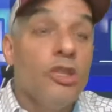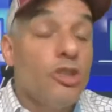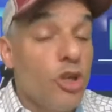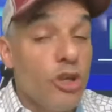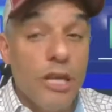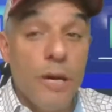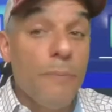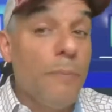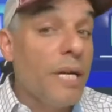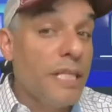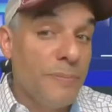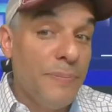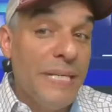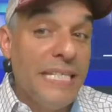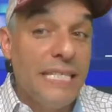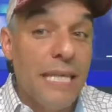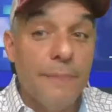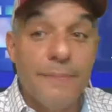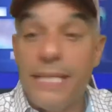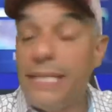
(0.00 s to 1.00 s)
So there must be
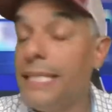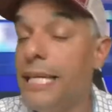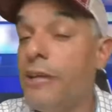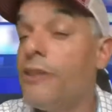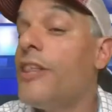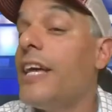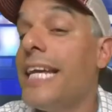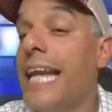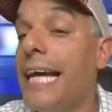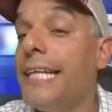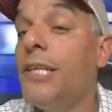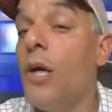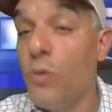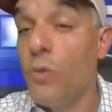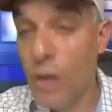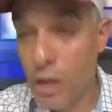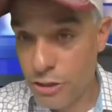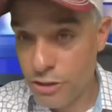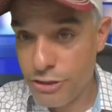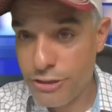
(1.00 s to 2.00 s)
something there that I
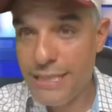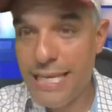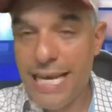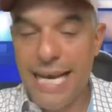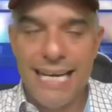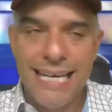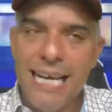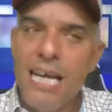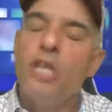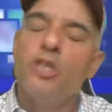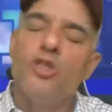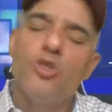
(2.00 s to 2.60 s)
don't understand.